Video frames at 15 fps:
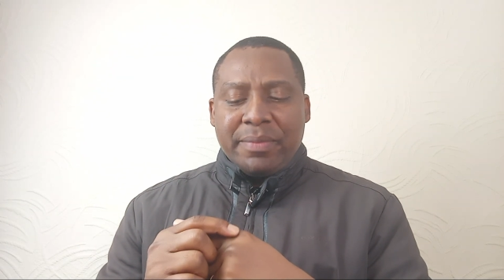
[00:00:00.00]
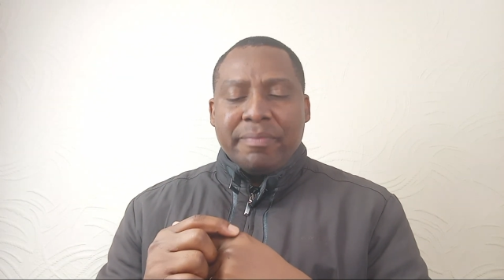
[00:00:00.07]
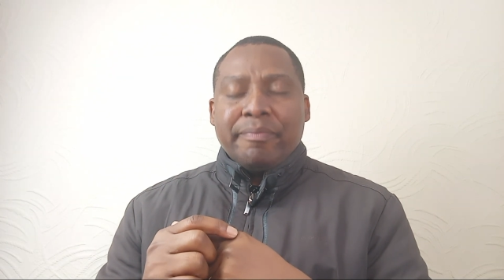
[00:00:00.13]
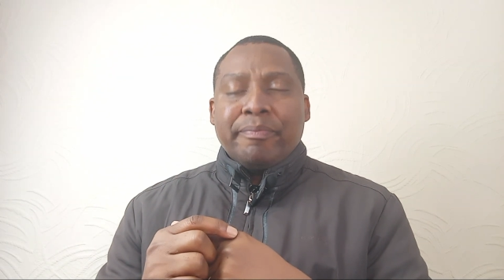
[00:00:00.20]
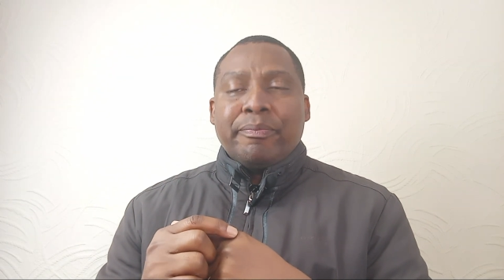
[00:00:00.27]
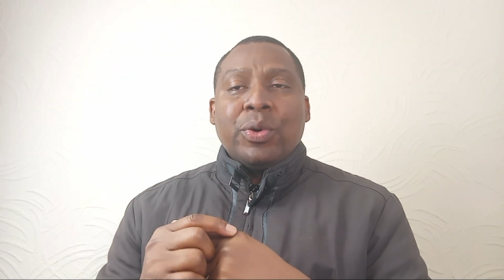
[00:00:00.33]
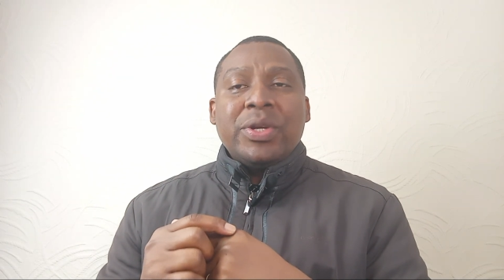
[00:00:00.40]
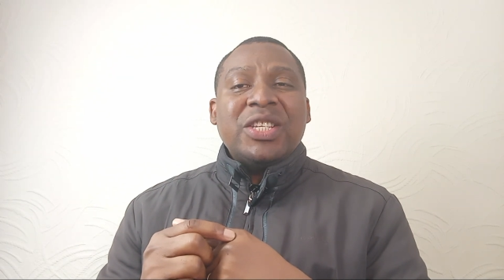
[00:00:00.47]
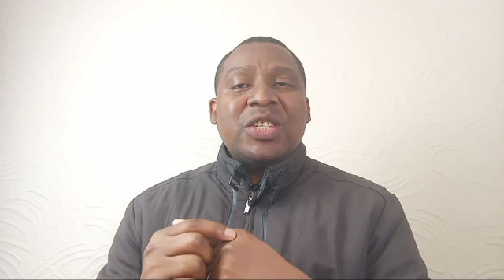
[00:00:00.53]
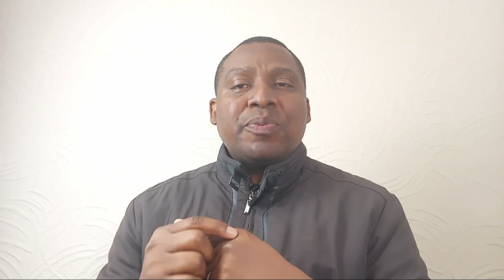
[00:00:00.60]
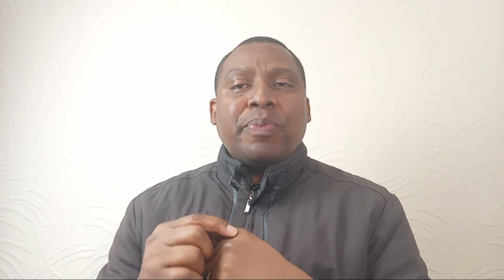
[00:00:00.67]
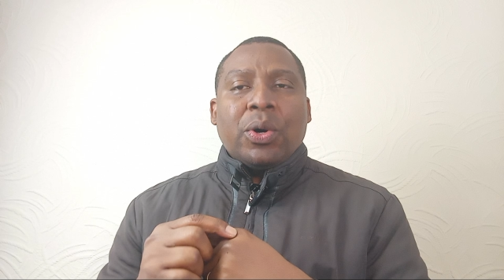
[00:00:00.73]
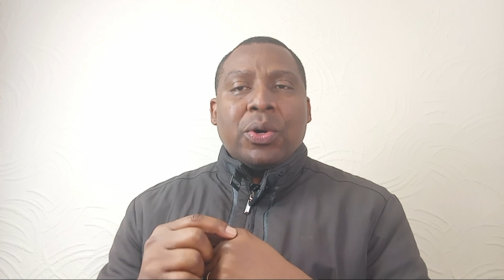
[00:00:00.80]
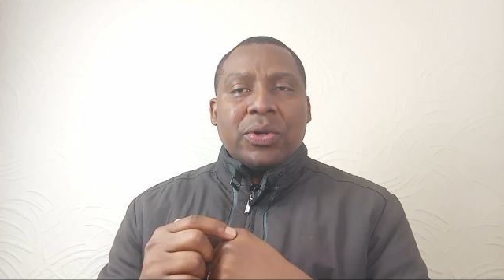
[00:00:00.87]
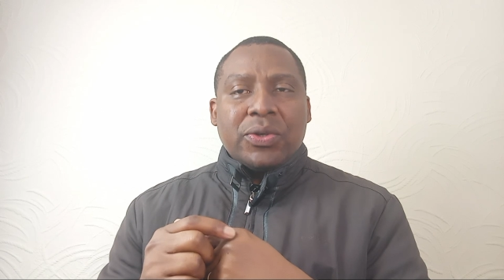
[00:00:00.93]
bony
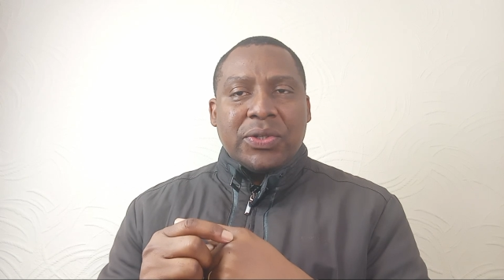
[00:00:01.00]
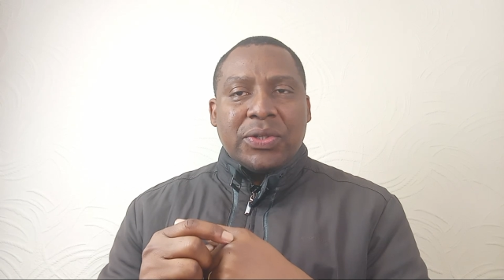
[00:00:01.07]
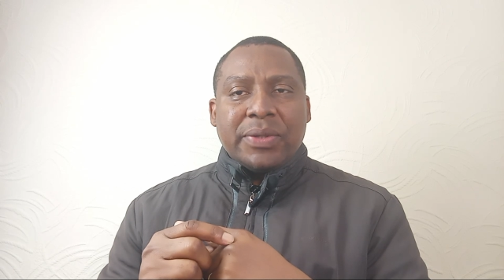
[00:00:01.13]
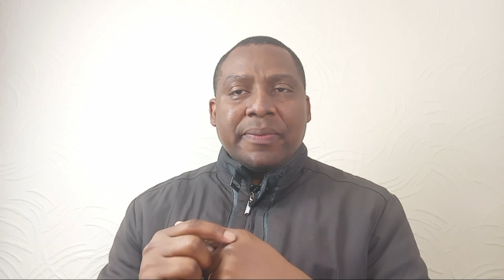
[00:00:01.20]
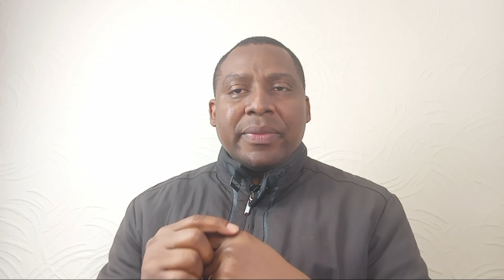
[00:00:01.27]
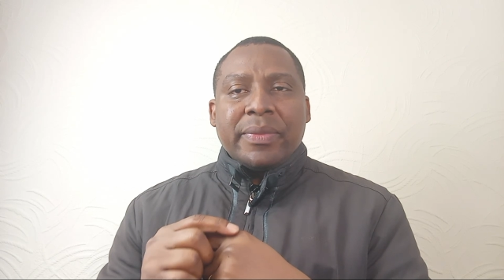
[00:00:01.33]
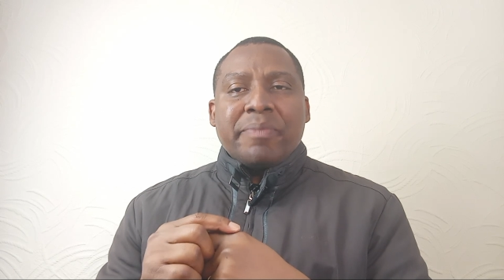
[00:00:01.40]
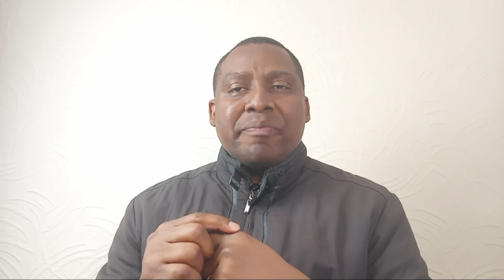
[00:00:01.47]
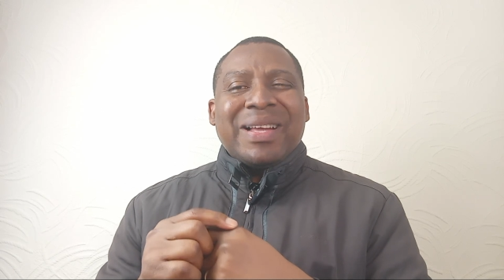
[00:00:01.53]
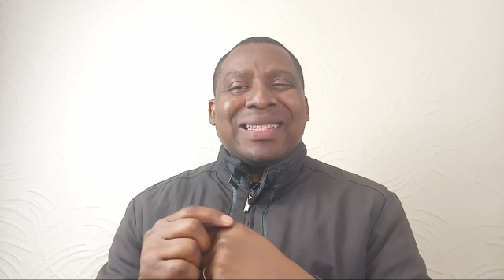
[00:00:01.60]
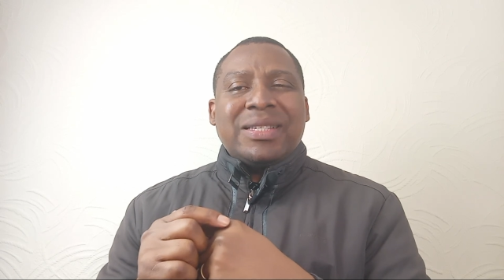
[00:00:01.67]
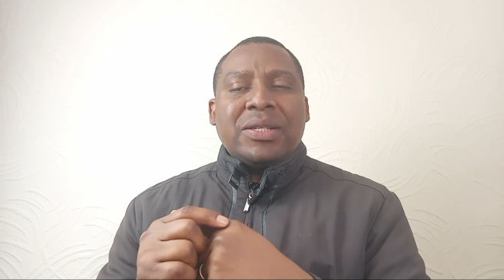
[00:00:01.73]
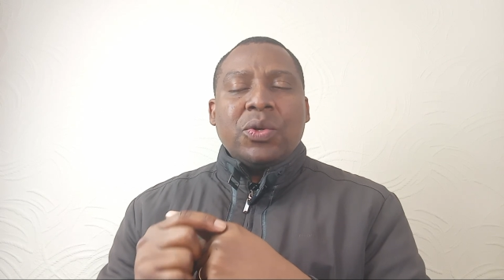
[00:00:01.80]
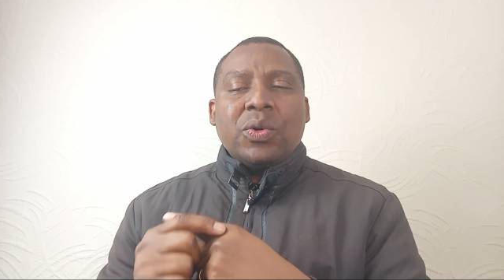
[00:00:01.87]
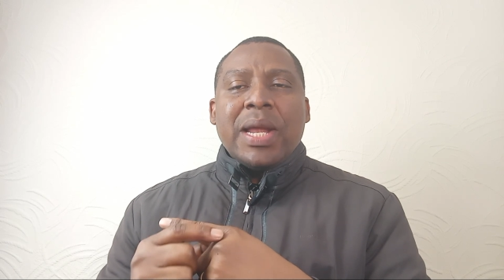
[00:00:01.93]
spores,
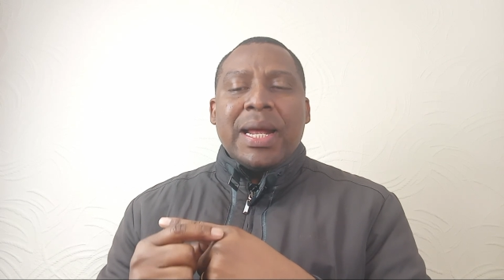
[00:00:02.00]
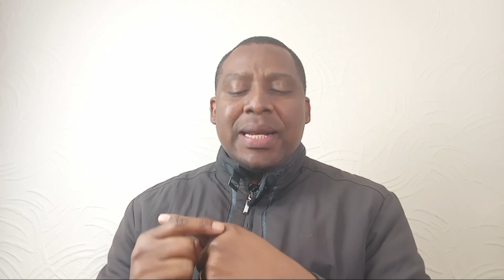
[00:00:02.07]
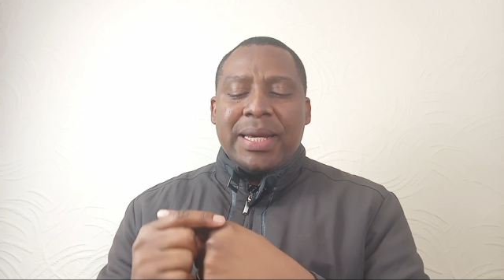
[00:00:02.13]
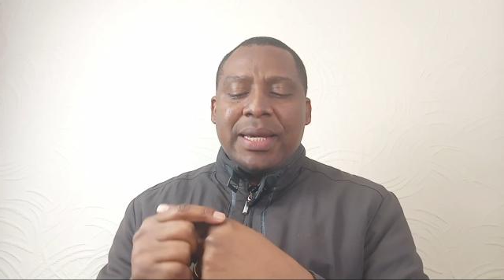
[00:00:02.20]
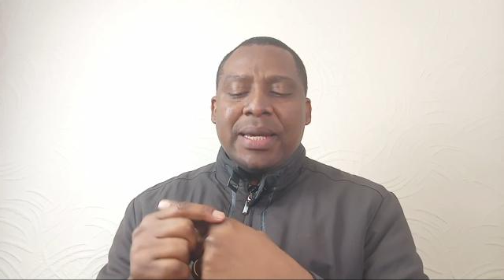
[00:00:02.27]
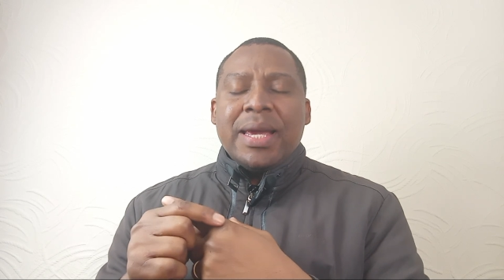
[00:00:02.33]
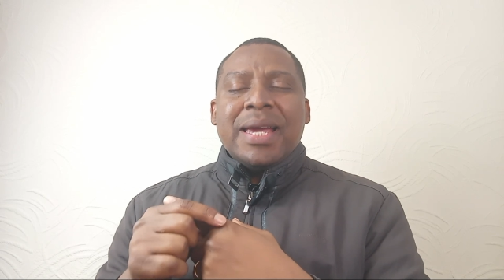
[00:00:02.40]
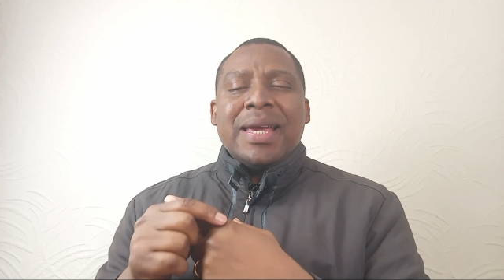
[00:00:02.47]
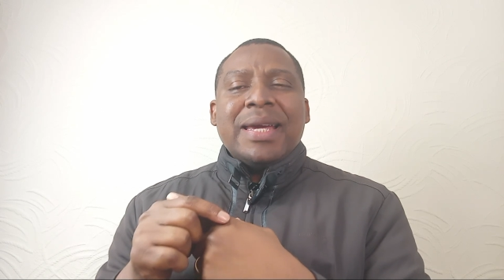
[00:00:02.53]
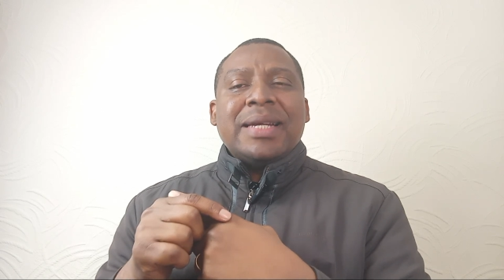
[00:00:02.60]
particularly